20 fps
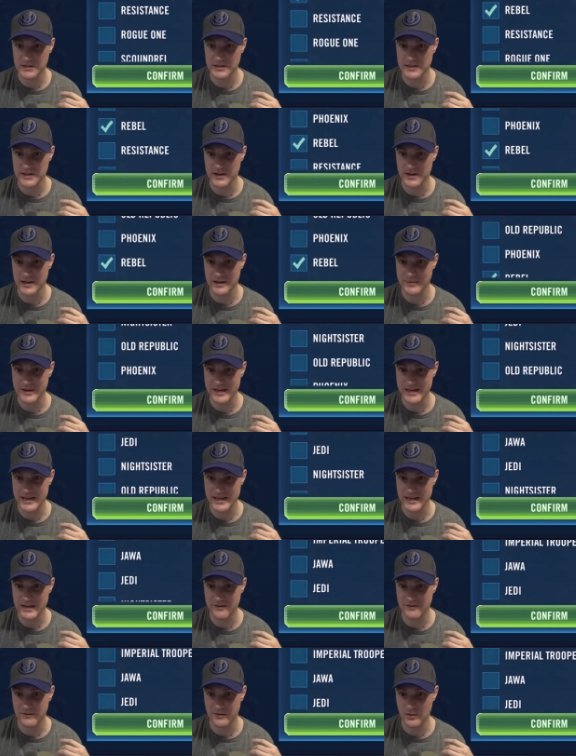because they're going to be
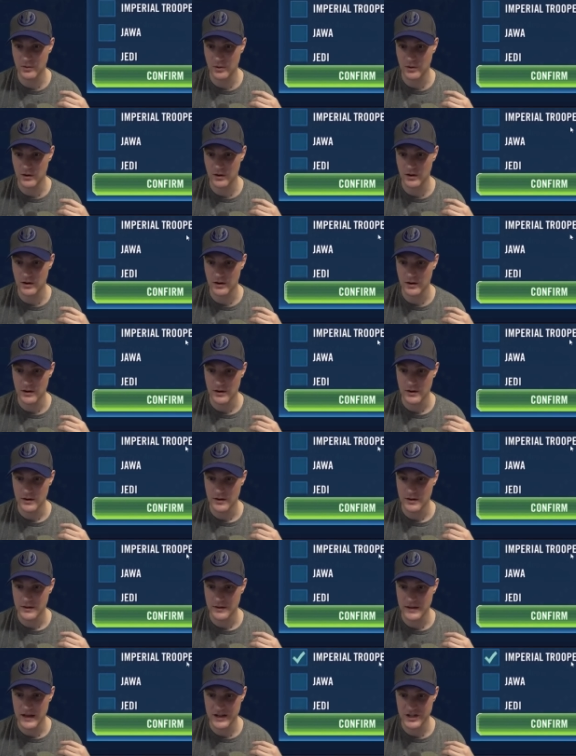needed for
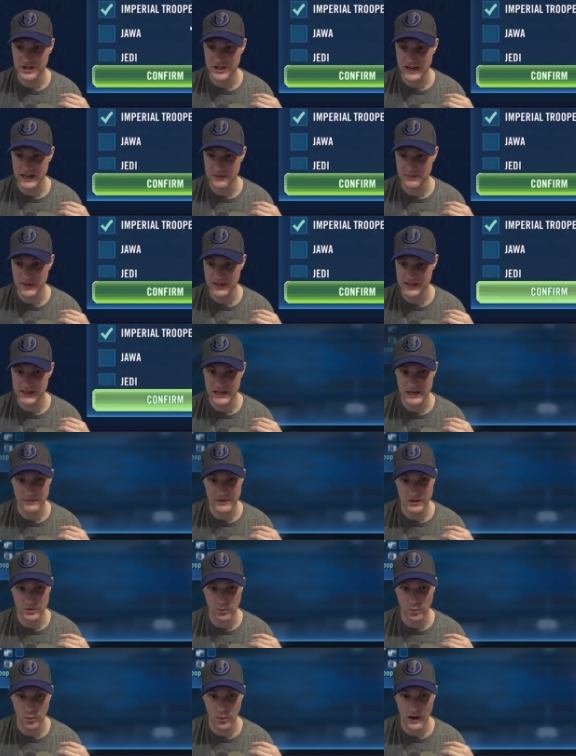that Chex Mix team
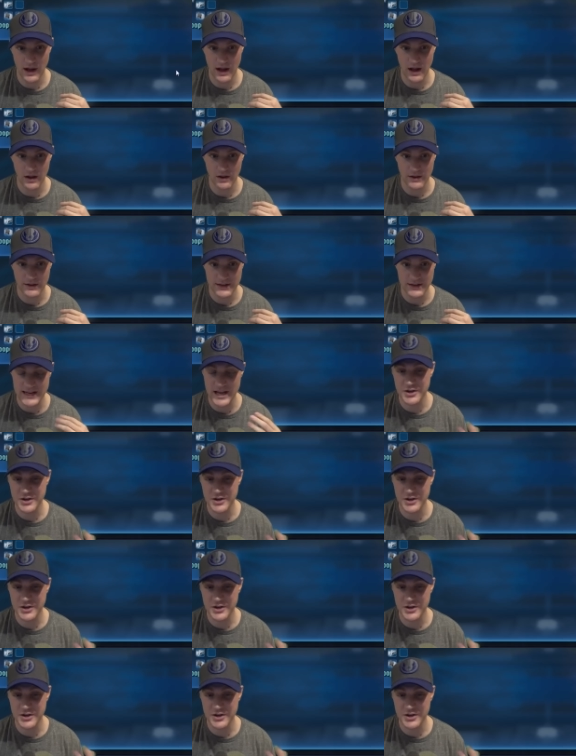as well.